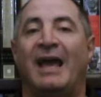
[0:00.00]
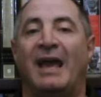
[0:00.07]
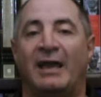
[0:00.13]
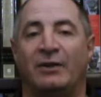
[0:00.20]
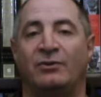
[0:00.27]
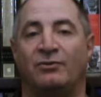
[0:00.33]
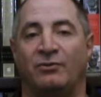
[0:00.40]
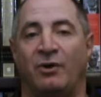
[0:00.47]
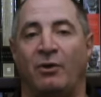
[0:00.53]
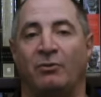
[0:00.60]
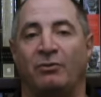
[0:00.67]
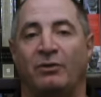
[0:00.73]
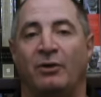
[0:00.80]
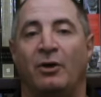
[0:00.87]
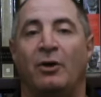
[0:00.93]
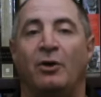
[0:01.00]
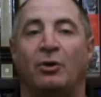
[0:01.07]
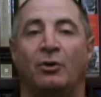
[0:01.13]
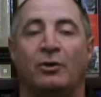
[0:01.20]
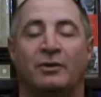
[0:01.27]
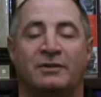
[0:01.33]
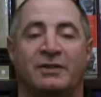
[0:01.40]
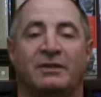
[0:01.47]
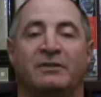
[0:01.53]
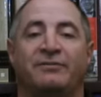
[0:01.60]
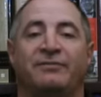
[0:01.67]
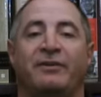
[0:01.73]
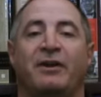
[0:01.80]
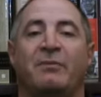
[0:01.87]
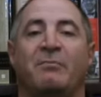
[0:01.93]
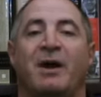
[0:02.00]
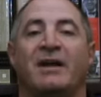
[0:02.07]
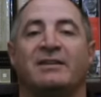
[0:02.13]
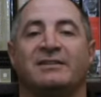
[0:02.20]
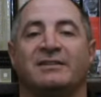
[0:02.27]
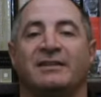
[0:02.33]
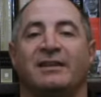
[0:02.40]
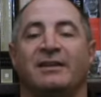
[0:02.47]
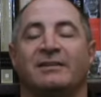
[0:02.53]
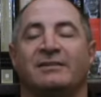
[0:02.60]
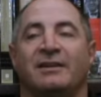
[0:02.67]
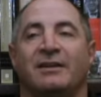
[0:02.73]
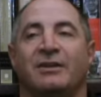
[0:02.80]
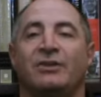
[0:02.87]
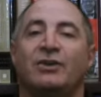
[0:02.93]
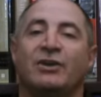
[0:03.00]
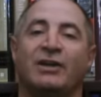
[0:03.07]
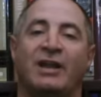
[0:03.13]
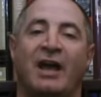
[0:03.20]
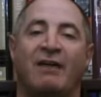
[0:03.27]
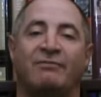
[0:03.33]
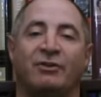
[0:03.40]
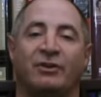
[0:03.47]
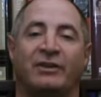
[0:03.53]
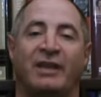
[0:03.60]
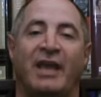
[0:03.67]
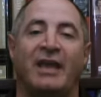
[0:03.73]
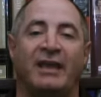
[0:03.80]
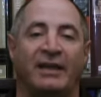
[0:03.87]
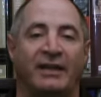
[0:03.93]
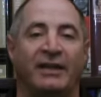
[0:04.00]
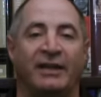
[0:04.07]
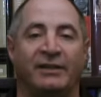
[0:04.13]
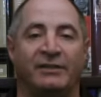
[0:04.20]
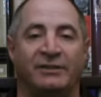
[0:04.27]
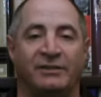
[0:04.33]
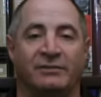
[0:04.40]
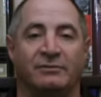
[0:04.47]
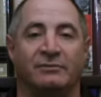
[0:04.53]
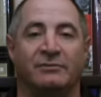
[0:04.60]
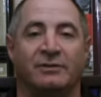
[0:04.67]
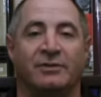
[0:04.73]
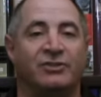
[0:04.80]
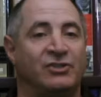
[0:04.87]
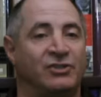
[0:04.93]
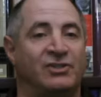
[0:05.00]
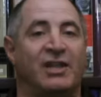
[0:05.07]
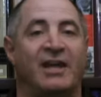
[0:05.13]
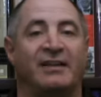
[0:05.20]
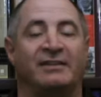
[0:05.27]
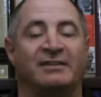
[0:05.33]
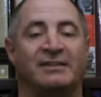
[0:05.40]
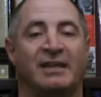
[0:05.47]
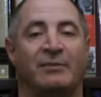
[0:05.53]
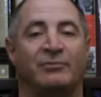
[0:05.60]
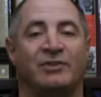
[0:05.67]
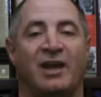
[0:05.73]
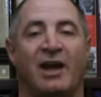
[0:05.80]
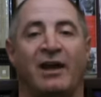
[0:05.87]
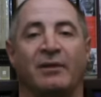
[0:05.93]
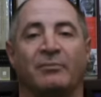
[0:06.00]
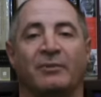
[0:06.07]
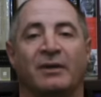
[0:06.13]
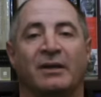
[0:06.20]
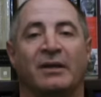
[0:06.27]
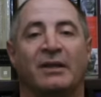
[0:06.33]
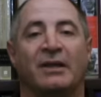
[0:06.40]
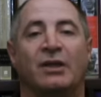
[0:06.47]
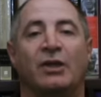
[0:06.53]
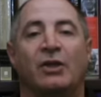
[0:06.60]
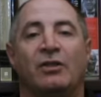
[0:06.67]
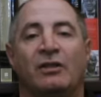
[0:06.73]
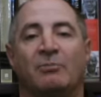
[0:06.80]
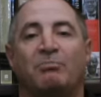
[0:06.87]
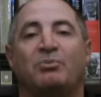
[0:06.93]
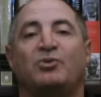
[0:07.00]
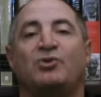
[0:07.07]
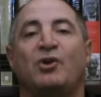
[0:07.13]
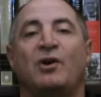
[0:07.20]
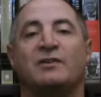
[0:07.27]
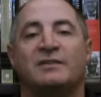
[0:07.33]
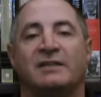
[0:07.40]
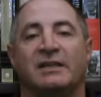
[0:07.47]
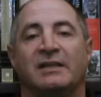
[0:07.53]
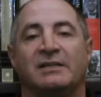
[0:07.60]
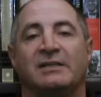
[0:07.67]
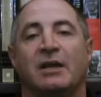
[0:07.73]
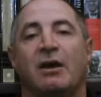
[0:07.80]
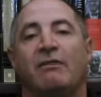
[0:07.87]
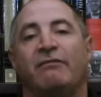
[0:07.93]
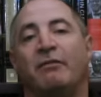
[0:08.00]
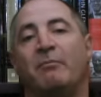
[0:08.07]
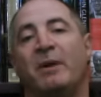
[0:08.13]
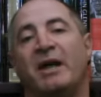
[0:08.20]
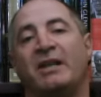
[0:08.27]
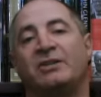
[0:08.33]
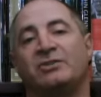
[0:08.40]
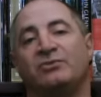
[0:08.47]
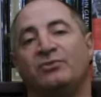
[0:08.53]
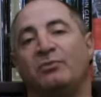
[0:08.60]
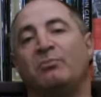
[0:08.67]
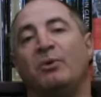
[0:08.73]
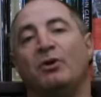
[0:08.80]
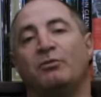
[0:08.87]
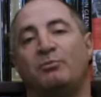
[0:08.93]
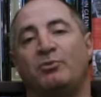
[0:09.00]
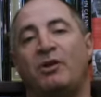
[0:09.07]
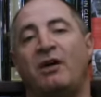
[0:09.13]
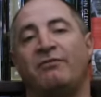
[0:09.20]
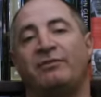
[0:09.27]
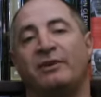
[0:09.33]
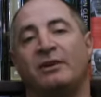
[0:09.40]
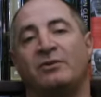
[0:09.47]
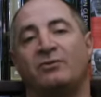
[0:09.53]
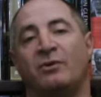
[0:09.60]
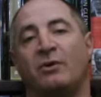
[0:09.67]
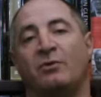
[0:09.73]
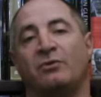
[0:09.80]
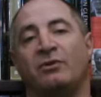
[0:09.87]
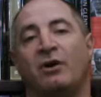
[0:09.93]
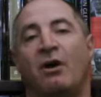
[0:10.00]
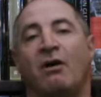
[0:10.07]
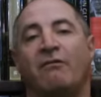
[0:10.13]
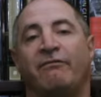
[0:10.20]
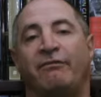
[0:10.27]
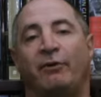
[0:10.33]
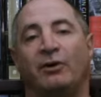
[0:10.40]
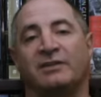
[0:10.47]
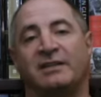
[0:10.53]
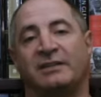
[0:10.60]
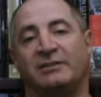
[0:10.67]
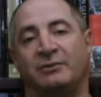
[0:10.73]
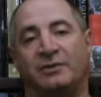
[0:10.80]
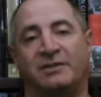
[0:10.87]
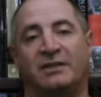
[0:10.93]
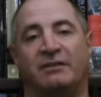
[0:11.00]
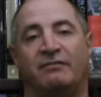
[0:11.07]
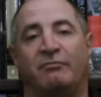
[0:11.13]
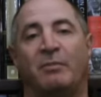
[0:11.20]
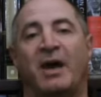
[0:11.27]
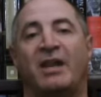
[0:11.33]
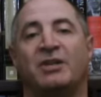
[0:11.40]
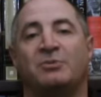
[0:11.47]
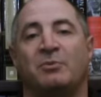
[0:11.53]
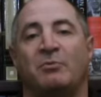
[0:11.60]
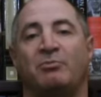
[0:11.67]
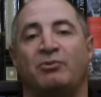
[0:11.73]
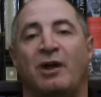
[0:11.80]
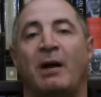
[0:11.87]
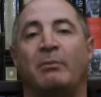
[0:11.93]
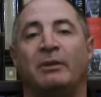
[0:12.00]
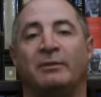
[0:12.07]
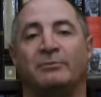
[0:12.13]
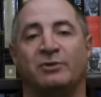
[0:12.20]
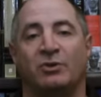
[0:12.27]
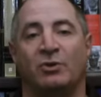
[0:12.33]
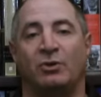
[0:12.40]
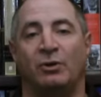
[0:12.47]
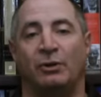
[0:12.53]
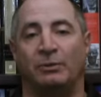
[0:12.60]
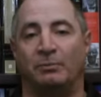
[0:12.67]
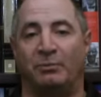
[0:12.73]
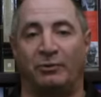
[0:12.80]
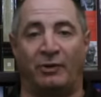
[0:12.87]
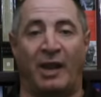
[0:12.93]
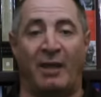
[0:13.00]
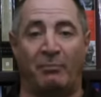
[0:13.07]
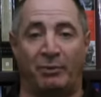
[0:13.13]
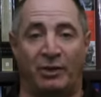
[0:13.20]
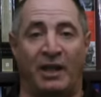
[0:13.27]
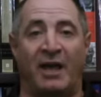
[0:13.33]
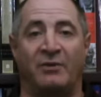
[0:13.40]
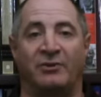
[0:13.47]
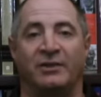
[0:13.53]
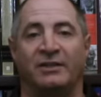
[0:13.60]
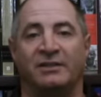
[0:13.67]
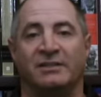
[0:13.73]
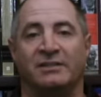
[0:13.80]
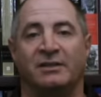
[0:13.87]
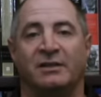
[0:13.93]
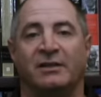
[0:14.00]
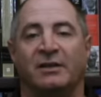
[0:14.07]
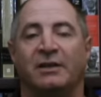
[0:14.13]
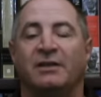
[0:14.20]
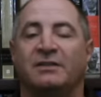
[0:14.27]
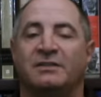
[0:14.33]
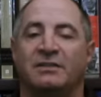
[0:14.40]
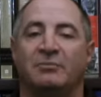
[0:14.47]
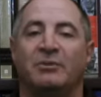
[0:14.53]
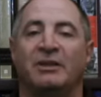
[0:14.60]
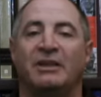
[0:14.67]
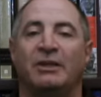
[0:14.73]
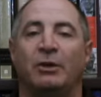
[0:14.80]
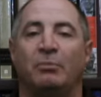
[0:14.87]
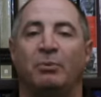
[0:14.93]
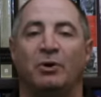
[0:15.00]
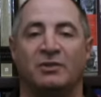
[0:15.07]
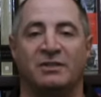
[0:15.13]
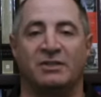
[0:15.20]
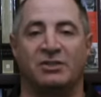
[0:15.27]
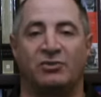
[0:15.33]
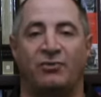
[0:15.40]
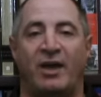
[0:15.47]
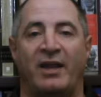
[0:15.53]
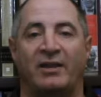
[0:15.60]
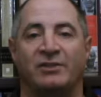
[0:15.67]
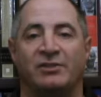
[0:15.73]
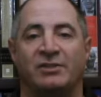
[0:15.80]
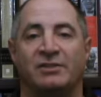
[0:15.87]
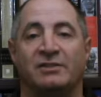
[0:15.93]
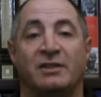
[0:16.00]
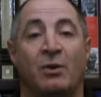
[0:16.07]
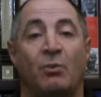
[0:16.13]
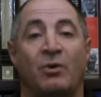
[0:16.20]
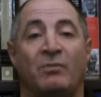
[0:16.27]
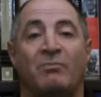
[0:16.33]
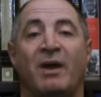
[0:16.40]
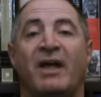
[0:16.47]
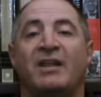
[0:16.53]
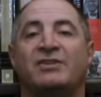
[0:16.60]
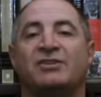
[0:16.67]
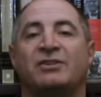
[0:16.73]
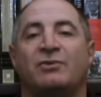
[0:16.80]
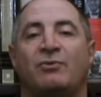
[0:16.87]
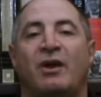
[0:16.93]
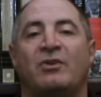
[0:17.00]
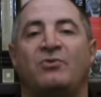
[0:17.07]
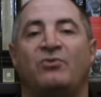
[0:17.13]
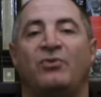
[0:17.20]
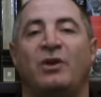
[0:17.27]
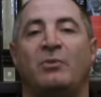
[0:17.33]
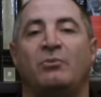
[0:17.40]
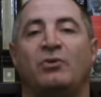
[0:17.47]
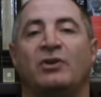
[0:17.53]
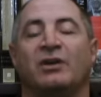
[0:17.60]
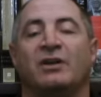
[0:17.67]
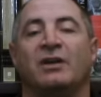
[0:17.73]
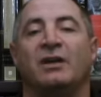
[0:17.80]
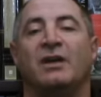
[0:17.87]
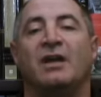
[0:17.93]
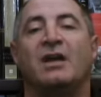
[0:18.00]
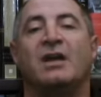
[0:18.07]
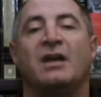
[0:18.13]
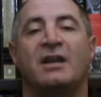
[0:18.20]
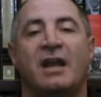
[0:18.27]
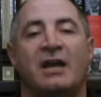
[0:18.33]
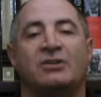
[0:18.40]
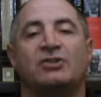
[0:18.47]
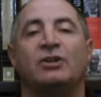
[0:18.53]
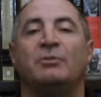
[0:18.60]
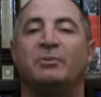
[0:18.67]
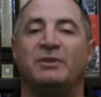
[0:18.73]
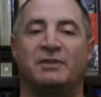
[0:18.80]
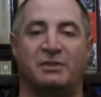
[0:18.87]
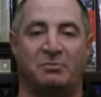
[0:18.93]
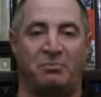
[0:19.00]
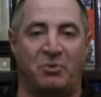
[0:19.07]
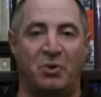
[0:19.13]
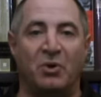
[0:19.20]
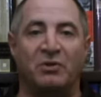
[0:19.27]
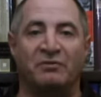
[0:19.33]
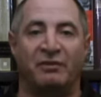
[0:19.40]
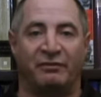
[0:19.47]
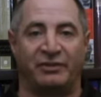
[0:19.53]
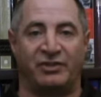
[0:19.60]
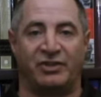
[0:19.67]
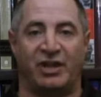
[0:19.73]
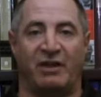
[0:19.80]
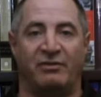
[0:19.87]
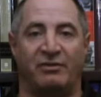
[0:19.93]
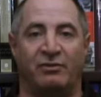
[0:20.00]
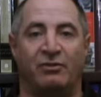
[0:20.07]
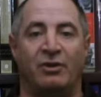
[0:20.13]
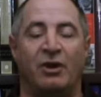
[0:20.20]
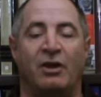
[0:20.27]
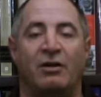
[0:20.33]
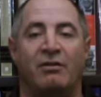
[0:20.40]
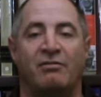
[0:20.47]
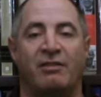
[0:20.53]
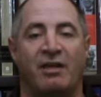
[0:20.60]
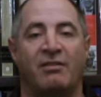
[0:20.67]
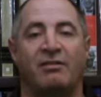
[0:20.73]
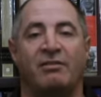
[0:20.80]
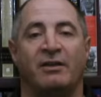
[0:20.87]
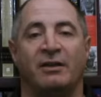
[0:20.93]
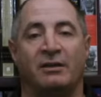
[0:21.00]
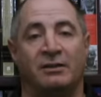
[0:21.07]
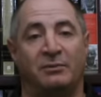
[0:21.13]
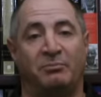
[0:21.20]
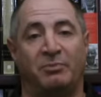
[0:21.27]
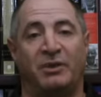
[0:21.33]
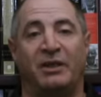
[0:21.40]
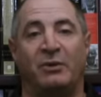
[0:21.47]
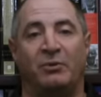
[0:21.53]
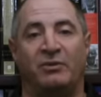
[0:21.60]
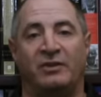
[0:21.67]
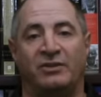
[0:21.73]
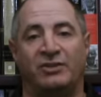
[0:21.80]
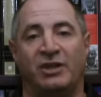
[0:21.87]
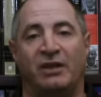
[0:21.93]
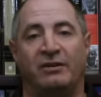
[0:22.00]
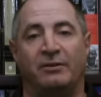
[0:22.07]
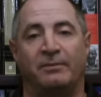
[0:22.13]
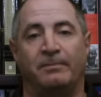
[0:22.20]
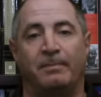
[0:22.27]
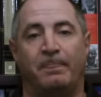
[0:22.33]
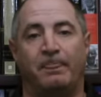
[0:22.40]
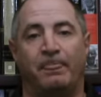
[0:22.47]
and growth. Or as a good friend of mine says, you can have your cake and eat it too, just not at the same time. The process for managing for both profit and growth falls under a set of management problems called polarities, seemingly opposing strategies that when managing the right framework can actually be supportive of each other rather than competing with each other.